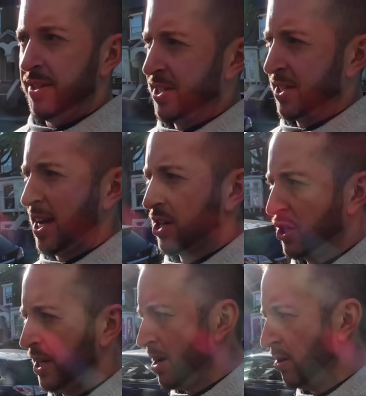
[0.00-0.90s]
this is
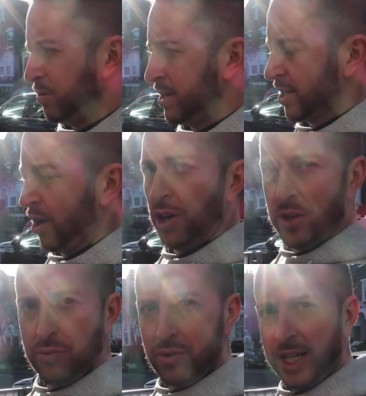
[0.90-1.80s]
actually known as
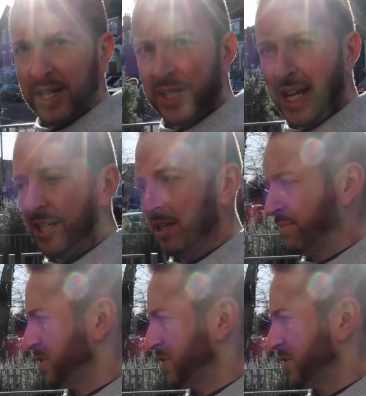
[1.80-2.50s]
Highbury Stadium